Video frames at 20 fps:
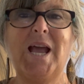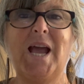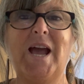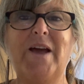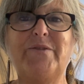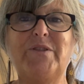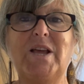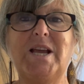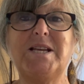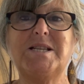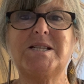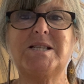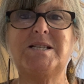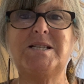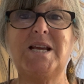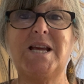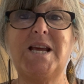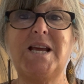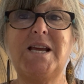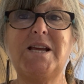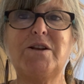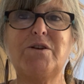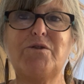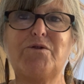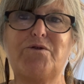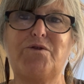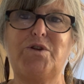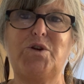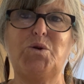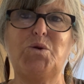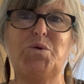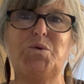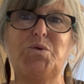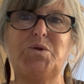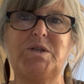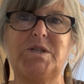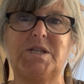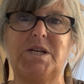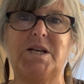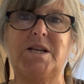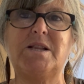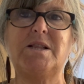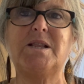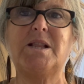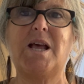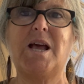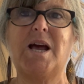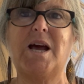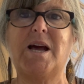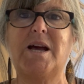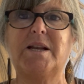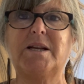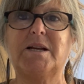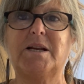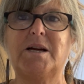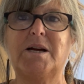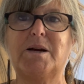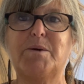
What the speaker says: and they stay infused in that